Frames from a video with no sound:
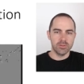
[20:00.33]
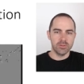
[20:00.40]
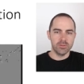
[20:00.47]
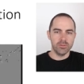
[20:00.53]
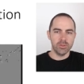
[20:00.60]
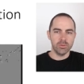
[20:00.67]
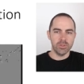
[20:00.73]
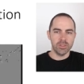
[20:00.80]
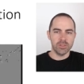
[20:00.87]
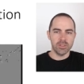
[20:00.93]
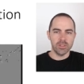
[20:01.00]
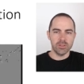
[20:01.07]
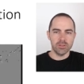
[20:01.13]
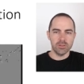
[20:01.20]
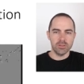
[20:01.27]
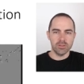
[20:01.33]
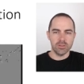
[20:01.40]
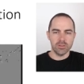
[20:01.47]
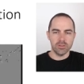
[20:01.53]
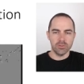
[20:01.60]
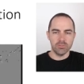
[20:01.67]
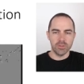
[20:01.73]
visualization, it's
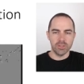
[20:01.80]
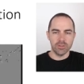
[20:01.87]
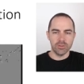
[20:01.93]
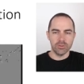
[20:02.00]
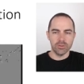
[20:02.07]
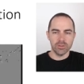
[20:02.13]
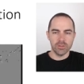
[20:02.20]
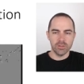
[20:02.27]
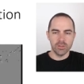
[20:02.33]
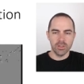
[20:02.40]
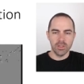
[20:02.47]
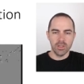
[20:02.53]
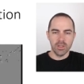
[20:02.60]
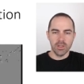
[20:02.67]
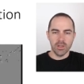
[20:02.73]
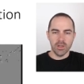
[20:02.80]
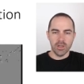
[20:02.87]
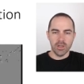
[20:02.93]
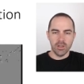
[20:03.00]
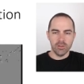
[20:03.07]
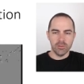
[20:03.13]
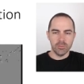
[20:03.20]
not being used.
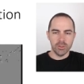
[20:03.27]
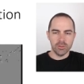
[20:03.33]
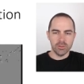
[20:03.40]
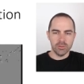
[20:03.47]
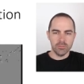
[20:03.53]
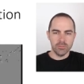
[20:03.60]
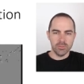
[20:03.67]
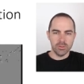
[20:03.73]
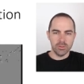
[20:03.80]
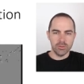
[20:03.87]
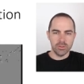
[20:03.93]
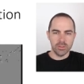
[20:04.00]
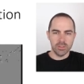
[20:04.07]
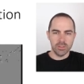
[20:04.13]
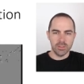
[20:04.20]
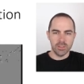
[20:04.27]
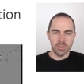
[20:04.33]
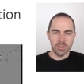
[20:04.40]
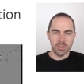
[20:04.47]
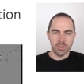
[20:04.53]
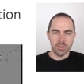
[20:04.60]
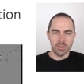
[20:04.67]
And on the bottom, you see
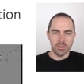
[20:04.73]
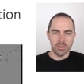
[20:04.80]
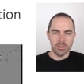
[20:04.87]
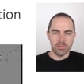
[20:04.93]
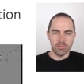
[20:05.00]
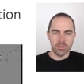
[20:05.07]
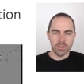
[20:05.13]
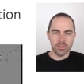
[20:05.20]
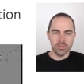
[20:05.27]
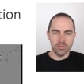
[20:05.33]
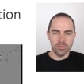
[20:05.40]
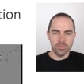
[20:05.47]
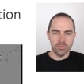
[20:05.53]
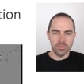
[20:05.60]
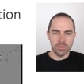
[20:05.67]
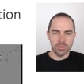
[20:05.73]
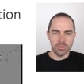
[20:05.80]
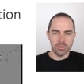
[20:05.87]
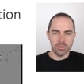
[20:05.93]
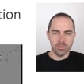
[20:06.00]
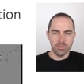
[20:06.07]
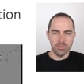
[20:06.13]
the, the direction. So these
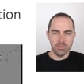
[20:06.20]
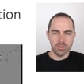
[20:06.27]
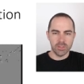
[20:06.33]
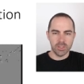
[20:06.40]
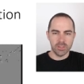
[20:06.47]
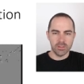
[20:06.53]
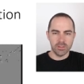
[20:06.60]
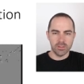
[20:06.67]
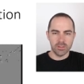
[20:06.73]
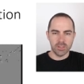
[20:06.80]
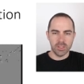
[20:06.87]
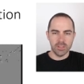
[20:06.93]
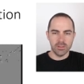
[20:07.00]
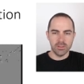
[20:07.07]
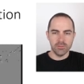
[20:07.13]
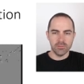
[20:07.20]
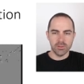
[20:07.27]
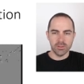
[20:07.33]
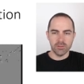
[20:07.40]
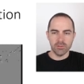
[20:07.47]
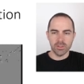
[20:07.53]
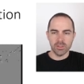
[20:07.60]
colors are the eight
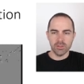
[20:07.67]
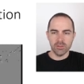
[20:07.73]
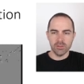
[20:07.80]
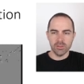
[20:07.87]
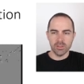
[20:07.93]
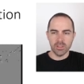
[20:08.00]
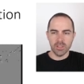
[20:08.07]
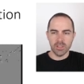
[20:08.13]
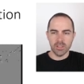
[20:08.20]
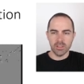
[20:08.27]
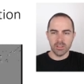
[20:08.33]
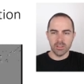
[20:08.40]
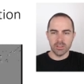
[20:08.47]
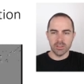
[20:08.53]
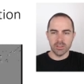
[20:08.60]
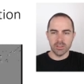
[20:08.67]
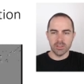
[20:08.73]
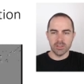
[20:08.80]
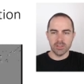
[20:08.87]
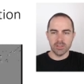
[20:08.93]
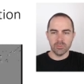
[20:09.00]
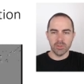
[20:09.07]
different directions and the,
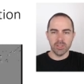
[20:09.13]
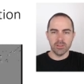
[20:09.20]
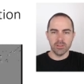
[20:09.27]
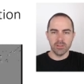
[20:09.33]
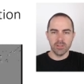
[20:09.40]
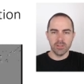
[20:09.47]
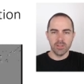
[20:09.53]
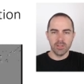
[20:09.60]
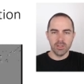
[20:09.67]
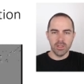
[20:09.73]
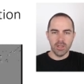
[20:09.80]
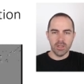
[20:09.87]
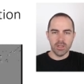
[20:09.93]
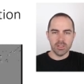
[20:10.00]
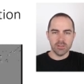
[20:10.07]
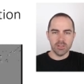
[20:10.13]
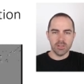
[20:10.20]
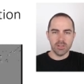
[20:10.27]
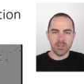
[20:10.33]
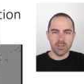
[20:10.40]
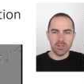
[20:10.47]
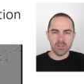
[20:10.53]
the speed as the
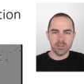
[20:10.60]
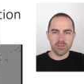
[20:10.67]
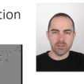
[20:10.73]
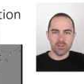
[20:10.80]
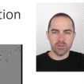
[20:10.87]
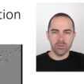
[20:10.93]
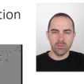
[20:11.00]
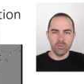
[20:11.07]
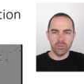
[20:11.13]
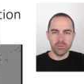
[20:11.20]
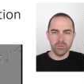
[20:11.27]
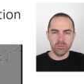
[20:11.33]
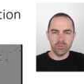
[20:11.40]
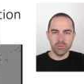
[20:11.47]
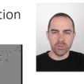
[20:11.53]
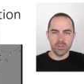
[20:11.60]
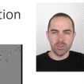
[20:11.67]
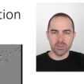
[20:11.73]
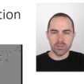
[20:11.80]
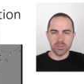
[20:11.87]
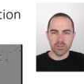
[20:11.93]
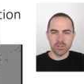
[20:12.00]
cars go through
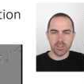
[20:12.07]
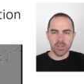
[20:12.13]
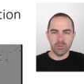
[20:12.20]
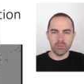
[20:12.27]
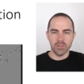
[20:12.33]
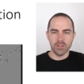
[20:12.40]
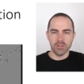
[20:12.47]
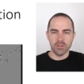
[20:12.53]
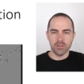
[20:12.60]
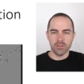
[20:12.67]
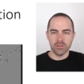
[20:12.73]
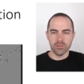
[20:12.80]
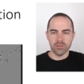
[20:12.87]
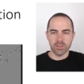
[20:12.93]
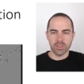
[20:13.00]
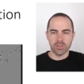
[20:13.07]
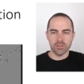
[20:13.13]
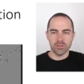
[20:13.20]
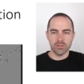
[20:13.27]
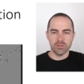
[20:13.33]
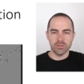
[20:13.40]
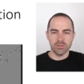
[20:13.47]
this highway
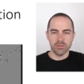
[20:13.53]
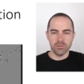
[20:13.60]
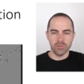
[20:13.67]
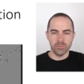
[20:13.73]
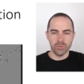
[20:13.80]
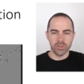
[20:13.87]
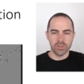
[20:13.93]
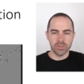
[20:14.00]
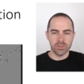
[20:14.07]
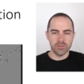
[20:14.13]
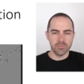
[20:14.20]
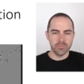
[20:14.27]
intersection or bridge.